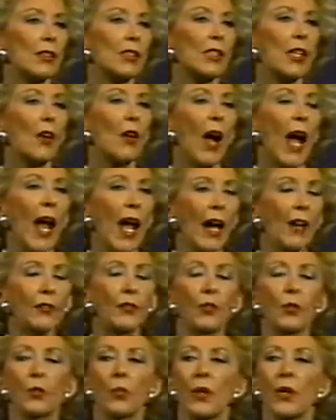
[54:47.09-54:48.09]
So
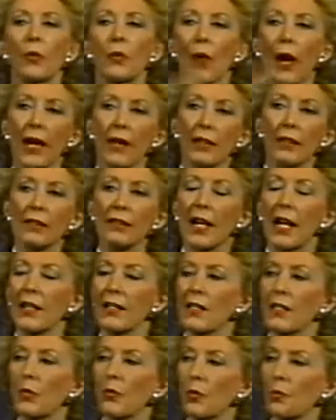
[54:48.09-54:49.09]
after we
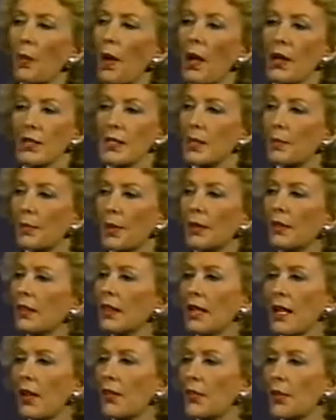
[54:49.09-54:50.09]
recognized there were
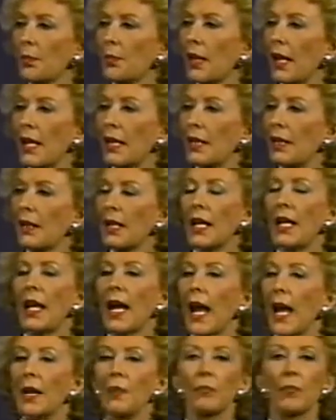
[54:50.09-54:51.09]
possibility on the planet,
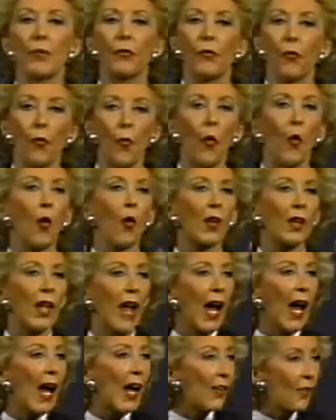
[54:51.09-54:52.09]
and before
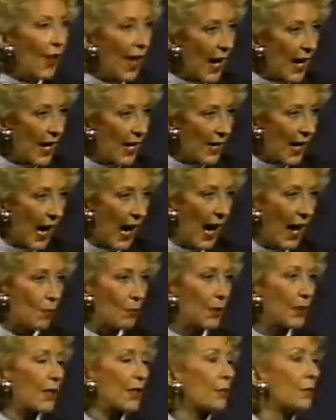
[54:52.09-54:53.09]
Live Aid
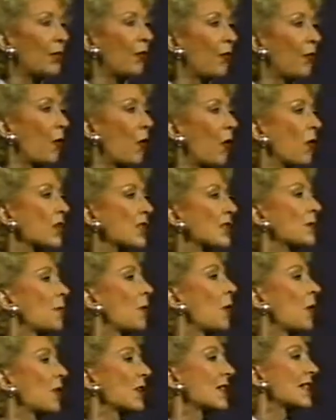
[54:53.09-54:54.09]
happened, and before
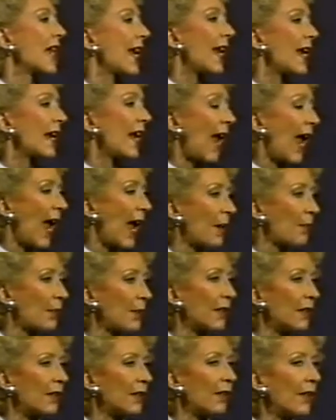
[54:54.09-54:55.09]
Sports Aid
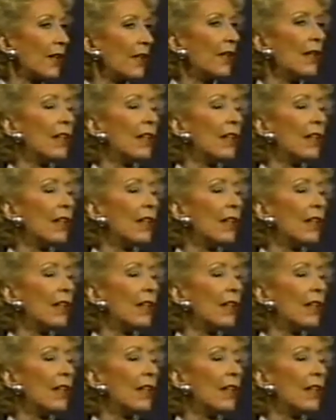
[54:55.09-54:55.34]
happened,